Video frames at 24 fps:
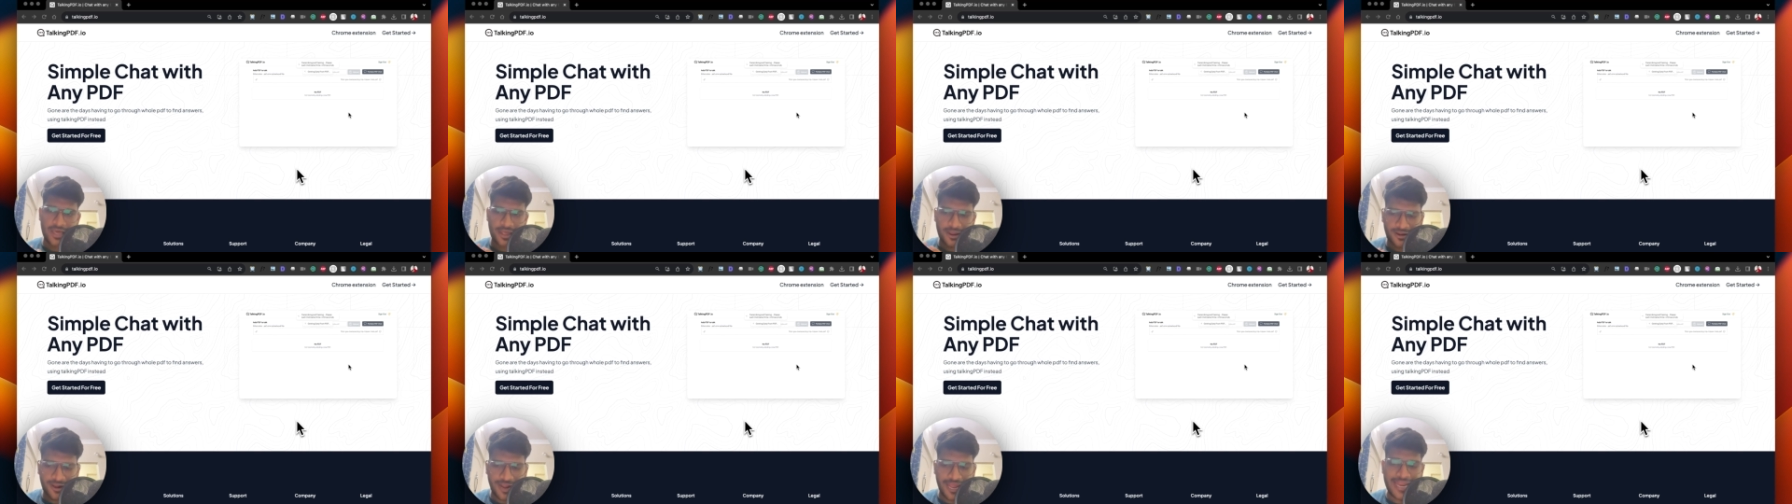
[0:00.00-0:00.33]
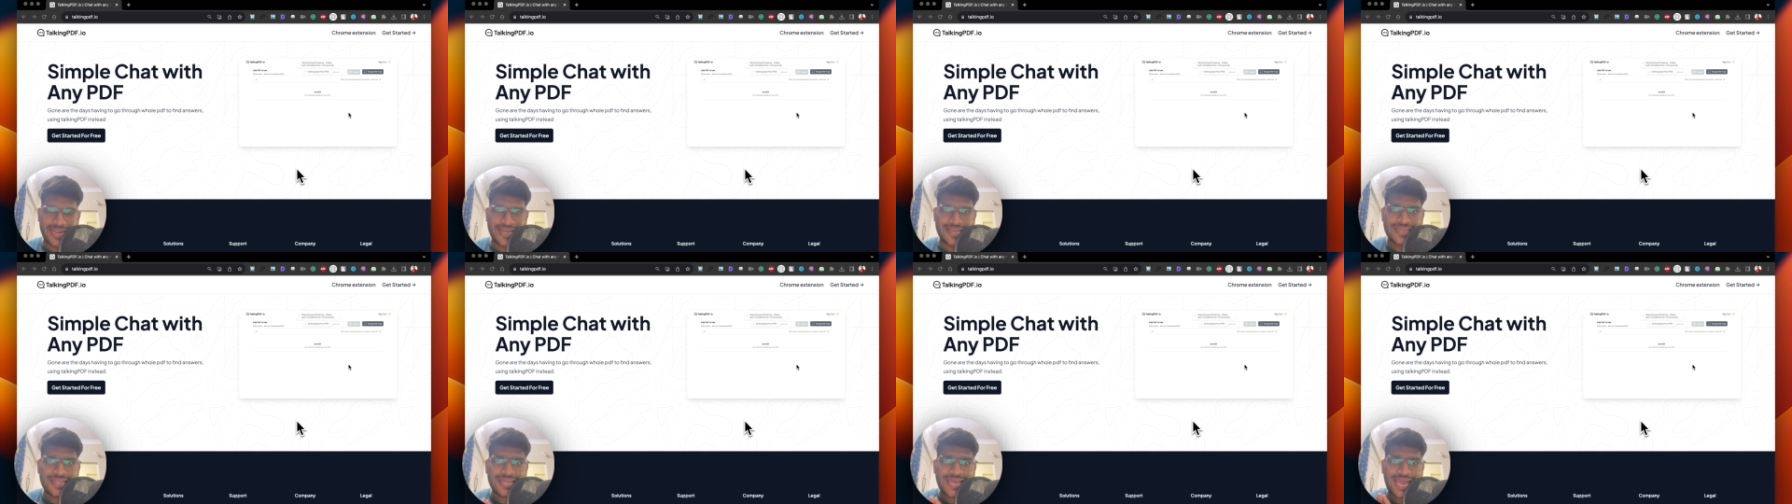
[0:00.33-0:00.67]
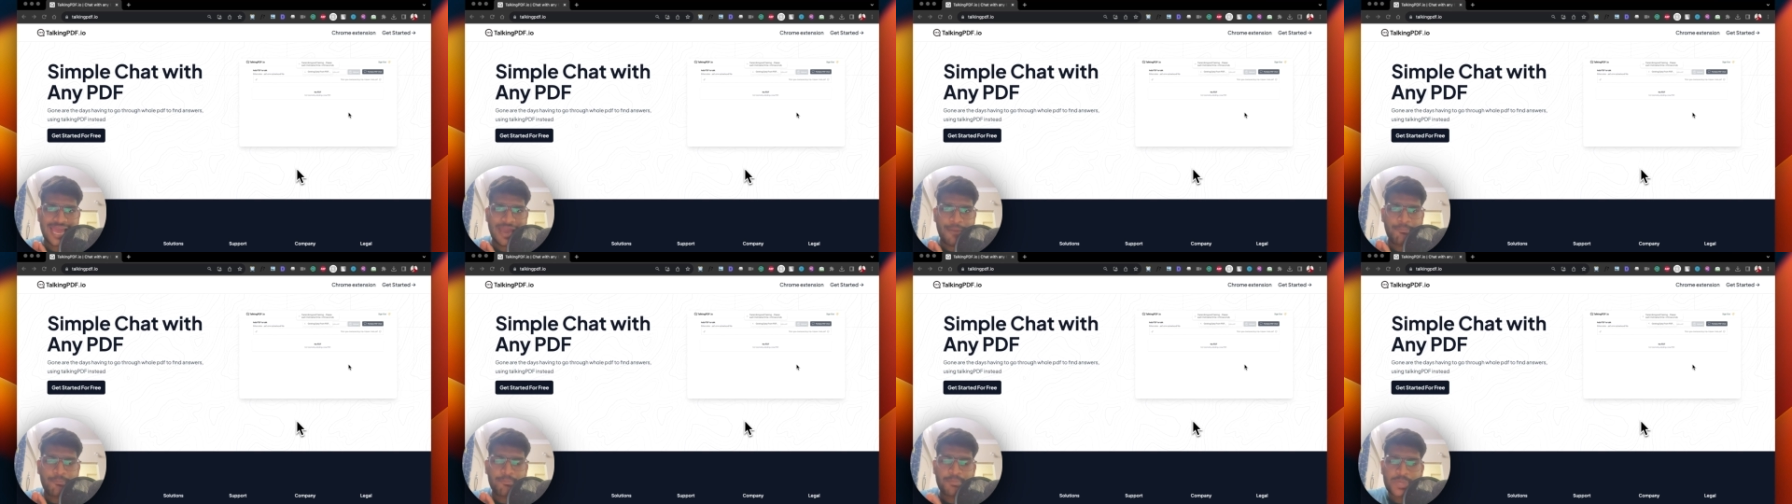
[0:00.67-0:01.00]
write
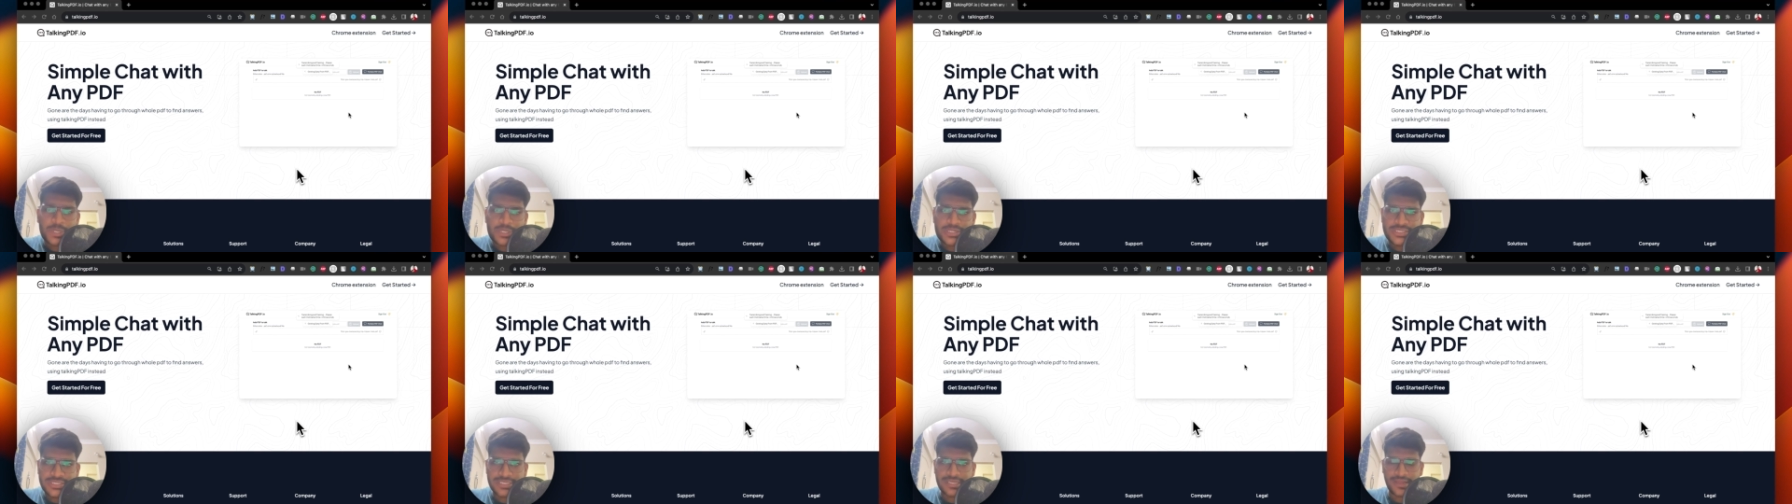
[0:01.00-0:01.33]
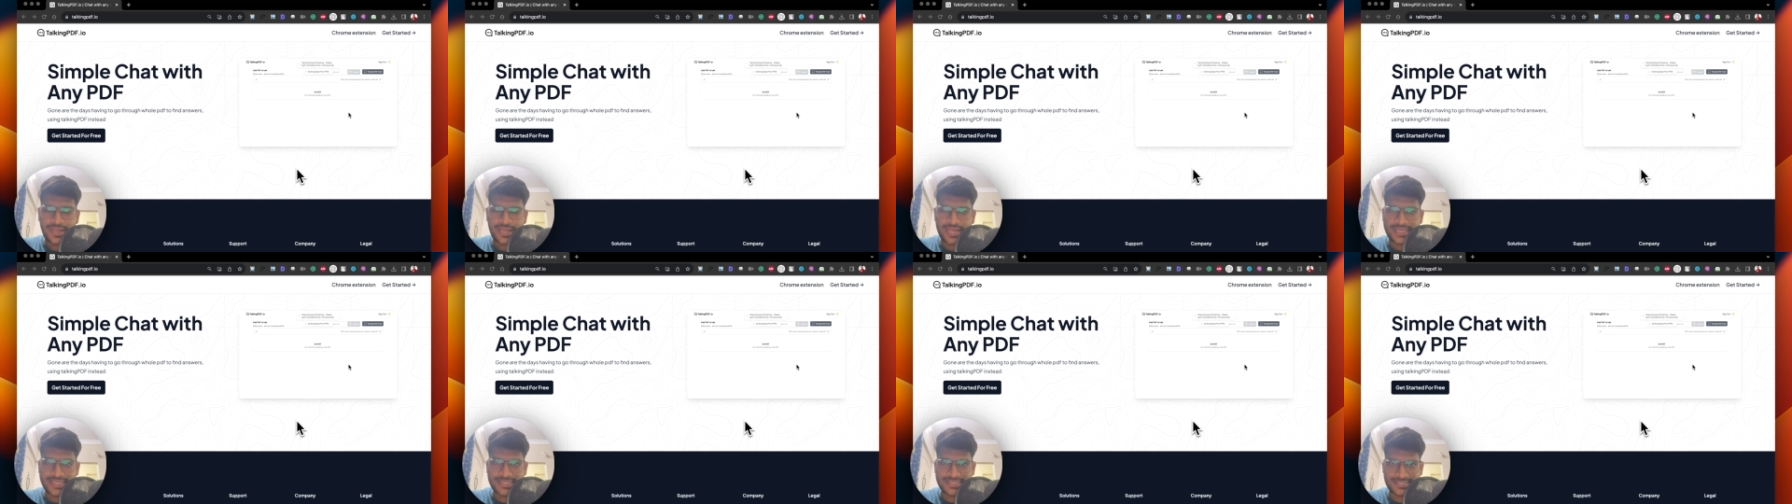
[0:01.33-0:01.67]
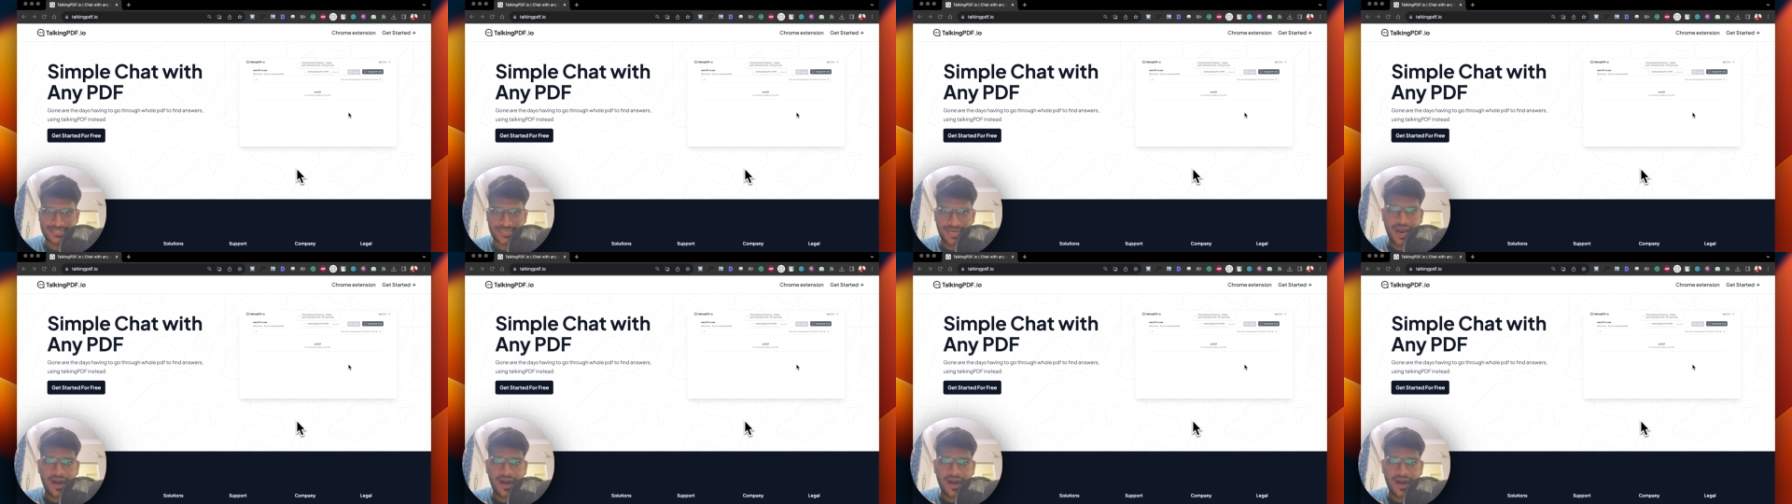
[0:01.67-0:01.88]
a personalized